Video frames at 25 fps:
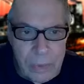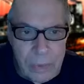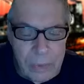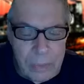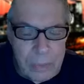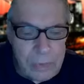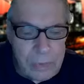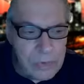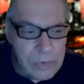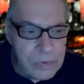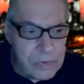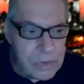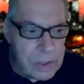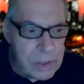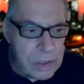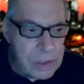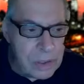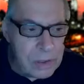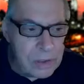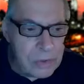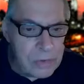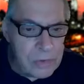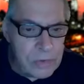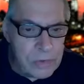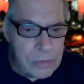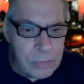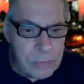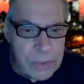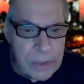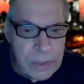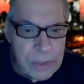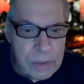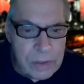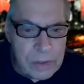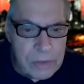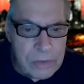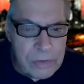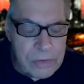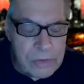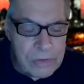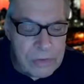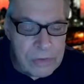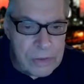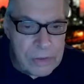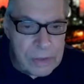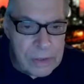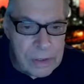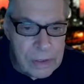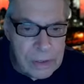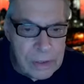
what we're seeing are smears,